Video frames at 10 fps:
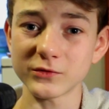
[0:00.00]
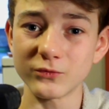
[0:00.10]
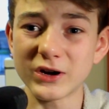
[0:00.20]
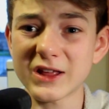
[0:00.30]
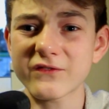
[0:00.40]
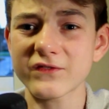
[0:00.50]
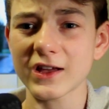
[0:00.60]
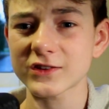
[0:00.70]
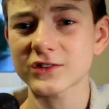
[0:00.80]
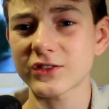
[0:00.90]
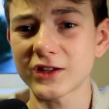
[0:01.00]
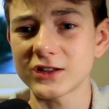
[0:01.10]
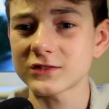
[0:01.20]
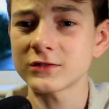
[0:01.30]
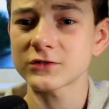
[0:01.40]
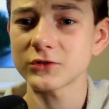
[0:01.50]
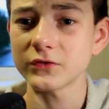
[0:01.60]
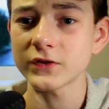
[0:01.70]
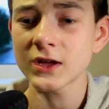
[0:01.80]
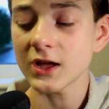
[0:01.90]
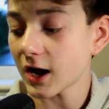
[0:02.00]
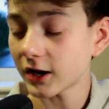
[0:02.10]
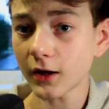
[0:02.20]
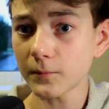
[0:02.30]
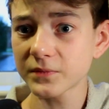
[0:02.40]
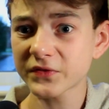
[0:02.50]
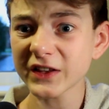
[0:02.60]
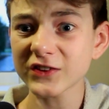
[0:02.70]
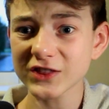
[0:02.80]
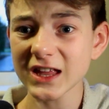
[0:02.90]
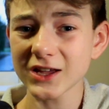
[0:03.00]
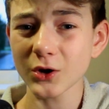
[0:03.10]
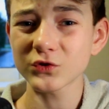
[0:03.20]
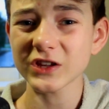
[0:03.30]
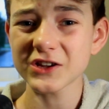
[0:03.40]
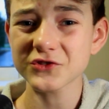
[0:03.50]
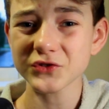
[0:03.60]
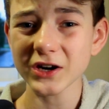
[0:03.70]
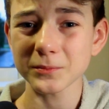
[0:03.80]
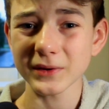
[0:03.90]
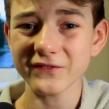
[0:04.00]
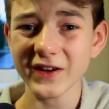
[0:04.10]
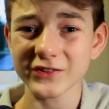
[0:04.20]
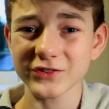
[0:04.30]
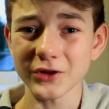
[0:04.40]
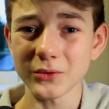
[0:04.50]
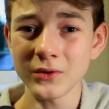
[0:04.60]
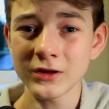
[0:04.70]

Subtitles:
and really fast things and stuff. And this thing goes incredibly fast though,